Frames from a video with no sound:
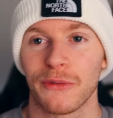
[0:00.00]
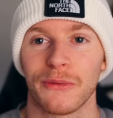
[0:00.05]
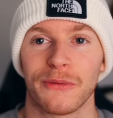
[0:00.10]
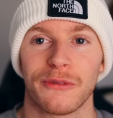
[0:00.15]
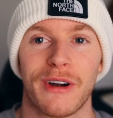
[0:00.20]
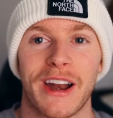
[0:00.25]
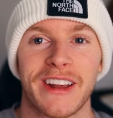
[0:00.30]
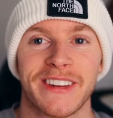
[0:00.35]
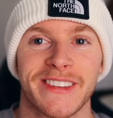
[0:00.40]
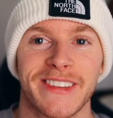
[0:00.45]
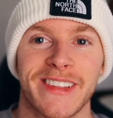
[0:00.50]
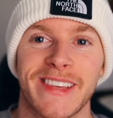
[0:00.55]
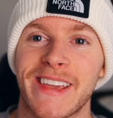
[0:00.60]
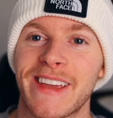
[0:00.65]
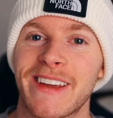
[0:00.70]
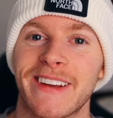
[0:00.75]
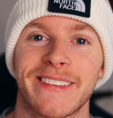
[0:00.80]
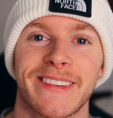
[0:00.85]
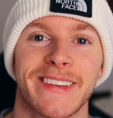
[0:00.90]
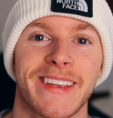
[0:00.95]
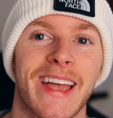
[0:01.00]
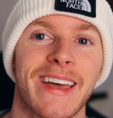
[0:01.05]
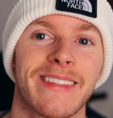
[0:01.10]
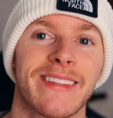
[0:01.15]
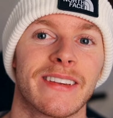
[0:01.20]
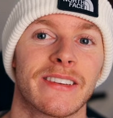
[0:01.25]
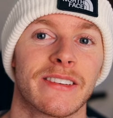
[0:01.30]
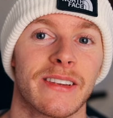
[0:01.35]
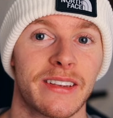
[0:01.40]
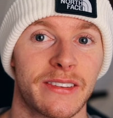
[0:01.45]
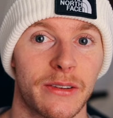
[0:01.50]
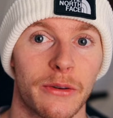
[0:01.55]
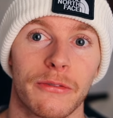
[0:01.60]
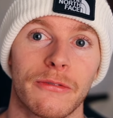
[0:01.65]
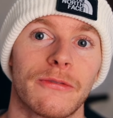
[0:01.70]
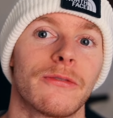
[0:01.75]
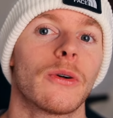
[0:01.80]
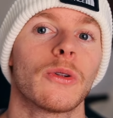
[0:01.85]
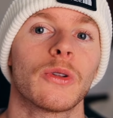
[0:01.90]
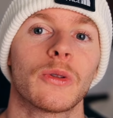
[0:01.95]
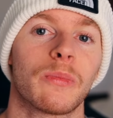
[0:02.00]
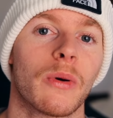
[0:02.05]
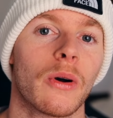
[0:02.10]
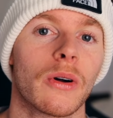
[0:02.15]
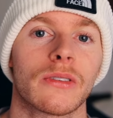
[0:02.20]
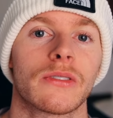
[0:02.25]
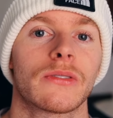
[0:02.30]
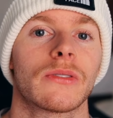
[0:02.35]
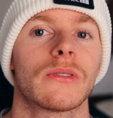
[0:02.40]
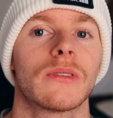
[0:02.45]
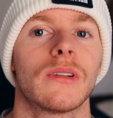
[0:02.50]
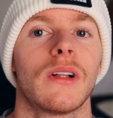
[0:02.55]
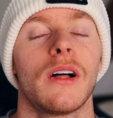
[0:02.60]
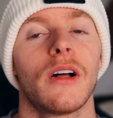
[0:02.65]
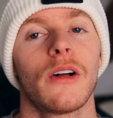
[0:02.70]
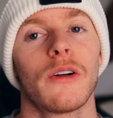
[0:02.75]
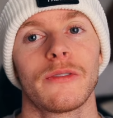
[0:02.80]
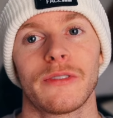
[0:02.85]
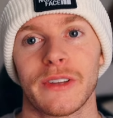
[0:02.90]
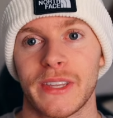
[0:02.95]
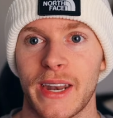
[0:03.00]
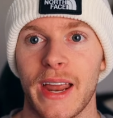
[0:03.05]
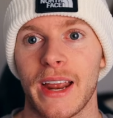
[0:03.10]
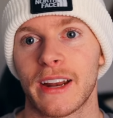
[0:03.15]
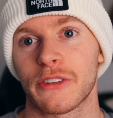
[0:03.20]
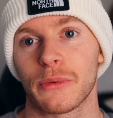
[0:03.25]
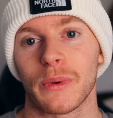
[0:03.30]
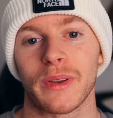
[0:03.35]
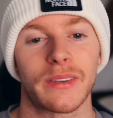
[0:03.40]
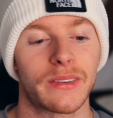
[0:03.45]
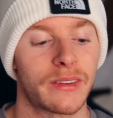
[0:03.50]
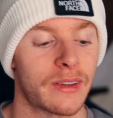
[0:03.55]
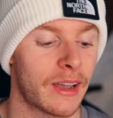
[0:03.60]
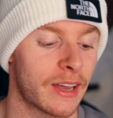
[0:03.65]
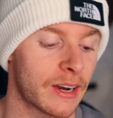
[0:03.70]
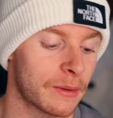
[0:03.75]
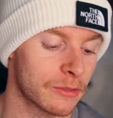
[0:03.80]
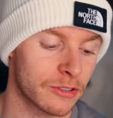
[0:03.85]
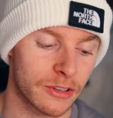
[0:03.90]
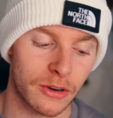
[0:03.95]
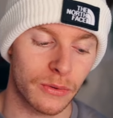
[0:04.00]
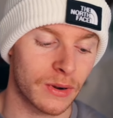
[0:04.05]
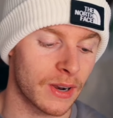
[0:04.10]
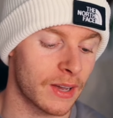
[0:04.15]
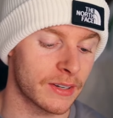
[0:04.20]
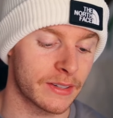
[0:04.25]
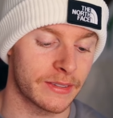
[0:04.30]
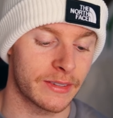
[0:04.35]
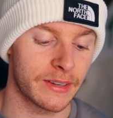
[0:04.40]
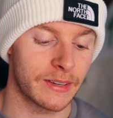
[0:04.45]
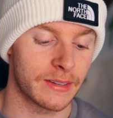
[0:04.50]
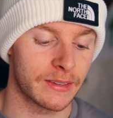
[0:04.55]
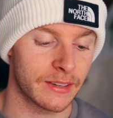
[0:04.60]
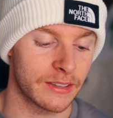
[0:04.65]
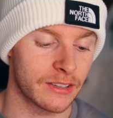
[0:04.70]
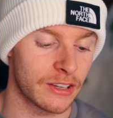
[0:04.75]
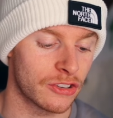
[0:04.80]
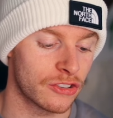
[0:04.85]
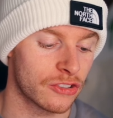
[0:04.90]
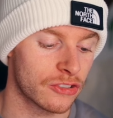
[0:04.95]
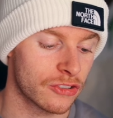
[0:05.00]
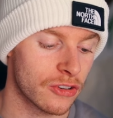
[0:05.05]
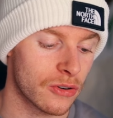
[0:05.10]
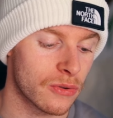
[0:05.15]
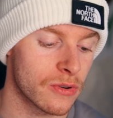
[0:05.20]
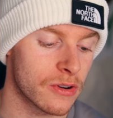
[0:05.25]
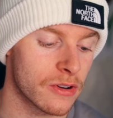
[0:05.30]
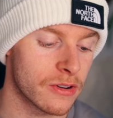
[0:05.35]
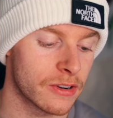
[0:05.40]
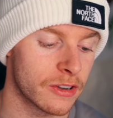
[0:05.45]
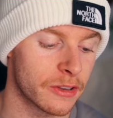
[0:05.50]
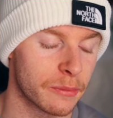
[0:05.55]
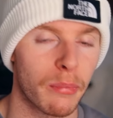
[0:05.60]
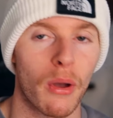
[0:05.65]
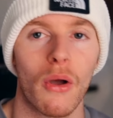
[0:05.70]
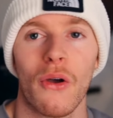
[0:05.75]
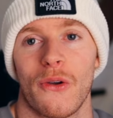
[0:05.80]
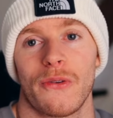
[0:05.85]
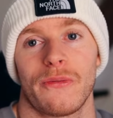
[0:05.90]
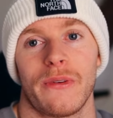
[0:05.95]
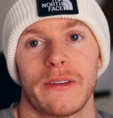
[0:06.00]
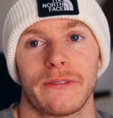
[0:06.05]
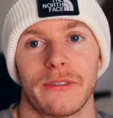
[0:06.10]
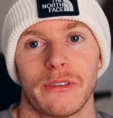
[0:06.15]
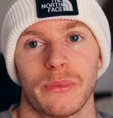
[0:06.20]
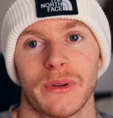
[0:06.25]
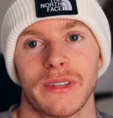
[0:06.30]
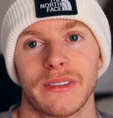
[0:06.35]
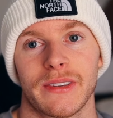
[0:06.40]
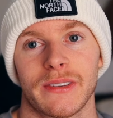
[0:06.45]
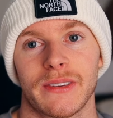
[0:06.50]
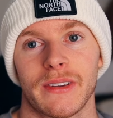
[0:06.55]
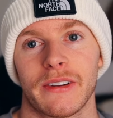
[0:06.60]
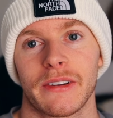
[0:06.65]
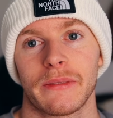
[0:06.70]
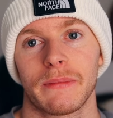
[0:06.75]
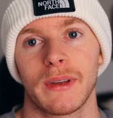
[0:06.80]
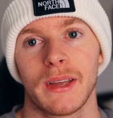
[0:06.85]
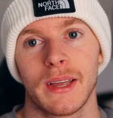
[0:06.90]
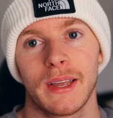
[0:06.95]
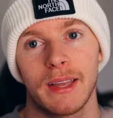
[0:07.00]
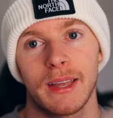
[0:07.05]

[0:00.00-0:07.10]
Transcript: rest of the year to get this as a full bottle for the next winter. And I'm so glad I did because it's so good. It's perfect for the winter time.